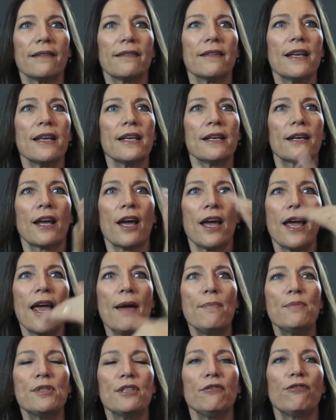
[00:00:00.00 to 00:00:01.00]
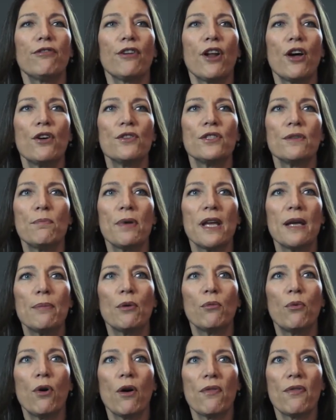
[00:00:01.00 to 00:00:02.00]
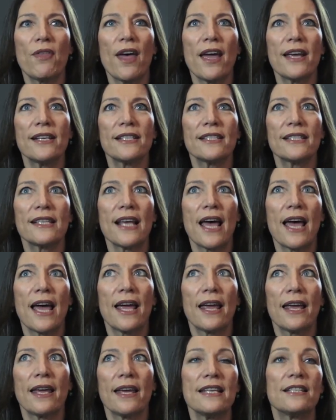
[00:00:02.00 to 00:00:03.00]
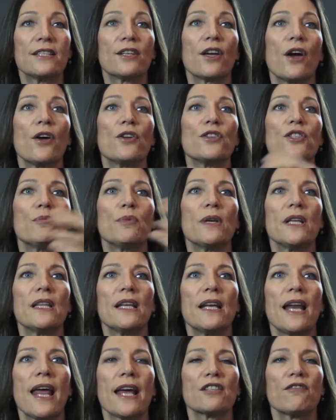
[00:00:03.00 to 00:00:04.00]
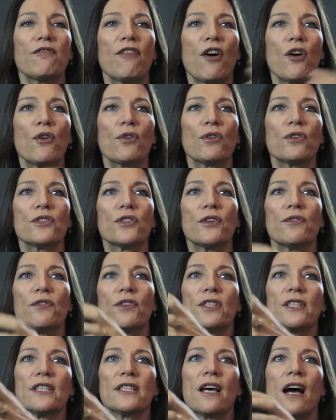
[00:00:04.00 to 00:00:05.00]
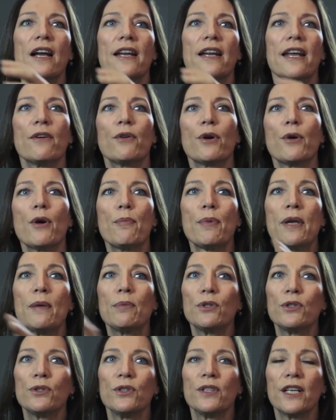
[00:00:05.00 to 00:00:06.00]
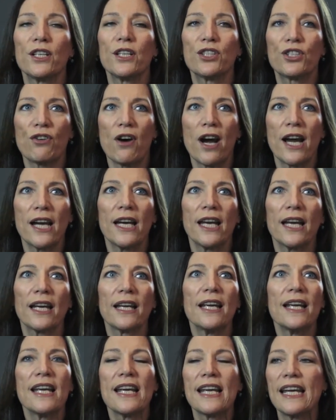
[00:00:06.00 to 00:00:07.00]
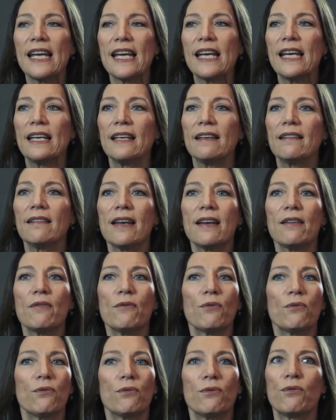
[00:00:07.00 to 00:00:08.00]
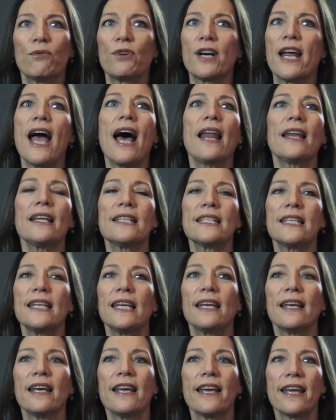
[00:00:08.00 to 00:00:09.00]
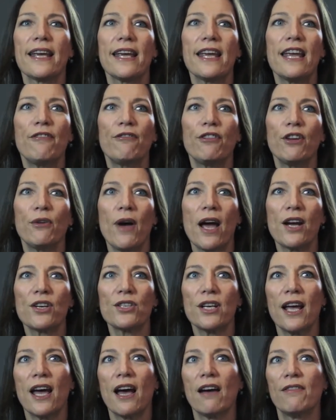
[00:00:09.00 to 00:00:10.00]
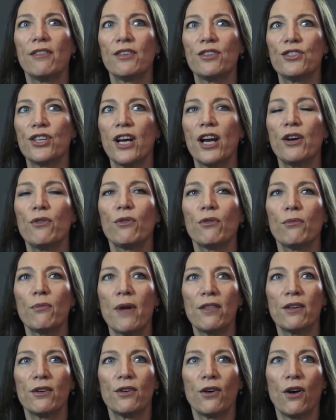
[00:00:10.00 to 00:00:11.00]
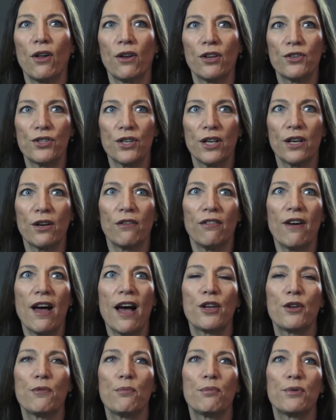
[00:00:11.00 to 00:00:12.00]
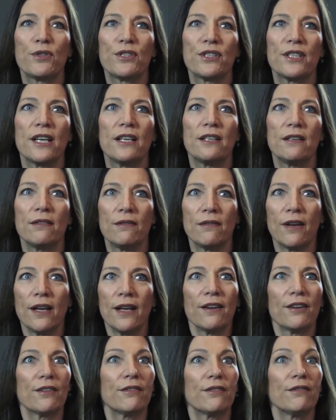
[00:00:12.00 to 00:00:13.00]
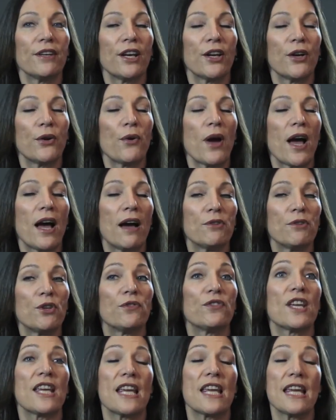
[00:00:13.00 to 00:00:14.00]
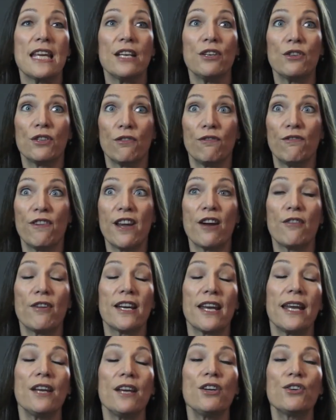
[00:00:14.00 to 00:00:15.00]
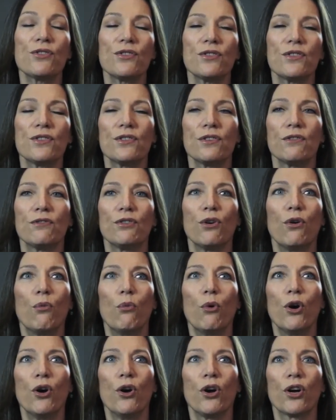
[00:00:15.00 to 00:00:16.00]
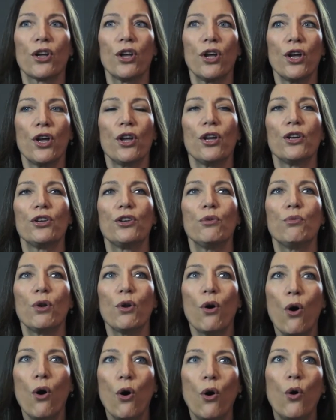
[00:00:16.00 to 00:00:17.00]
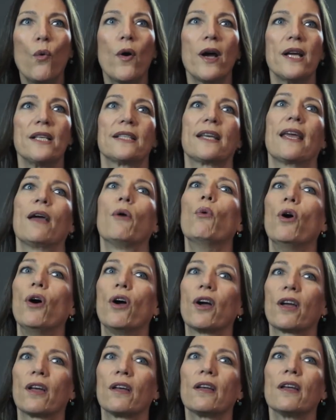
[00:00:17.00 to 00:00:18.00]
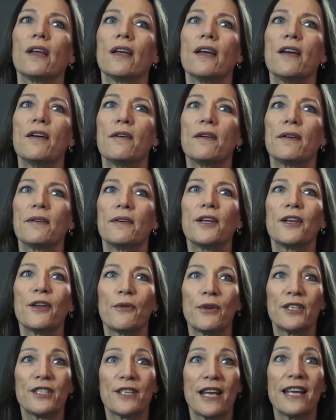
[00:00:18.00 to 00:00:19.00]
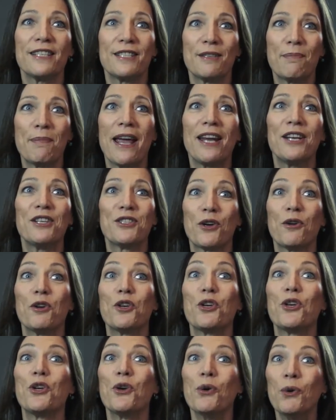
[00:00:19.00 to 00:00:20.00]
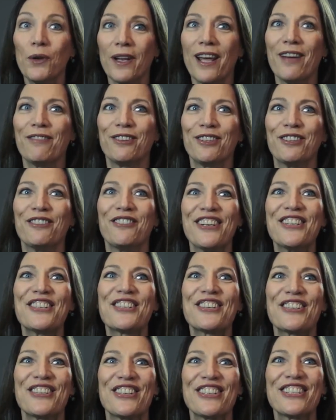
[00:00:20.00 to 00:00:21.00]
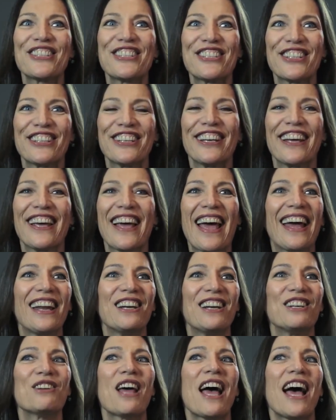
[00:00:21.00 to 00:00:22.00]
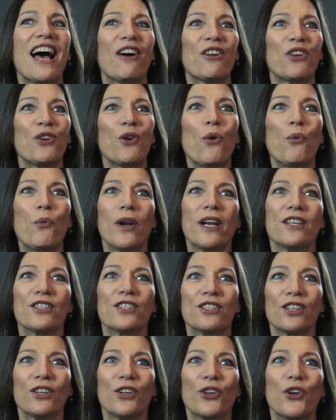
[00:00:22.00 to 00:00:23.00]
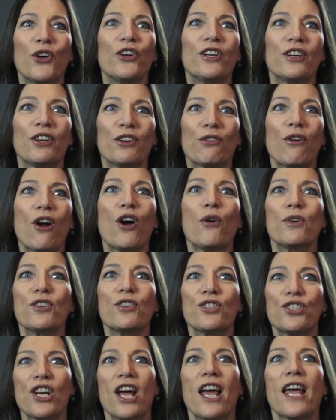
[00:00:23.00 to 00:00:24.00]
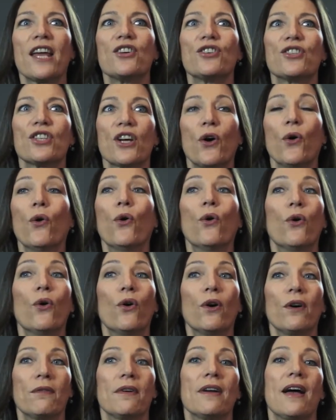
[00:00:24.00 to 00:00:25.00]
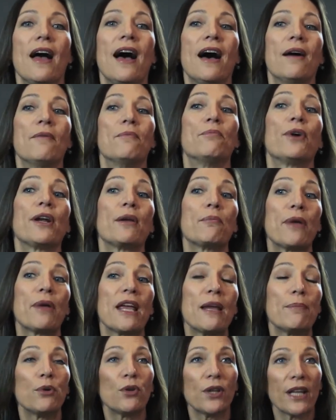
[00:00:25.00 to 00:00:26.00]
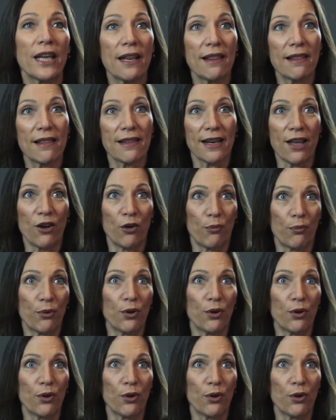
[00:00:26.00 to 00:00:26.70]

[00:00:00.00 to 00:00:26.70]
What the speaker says: it ebbs and flows in people what they say is going to be the next focus of the design area where people do their training. In reality, if you actually have a general methodology of how you proceed and, you know, the varied interests of your work, you will always get work. You know, it depends on your level of interest and how you're willing to learn and grow and change, or bring people in that help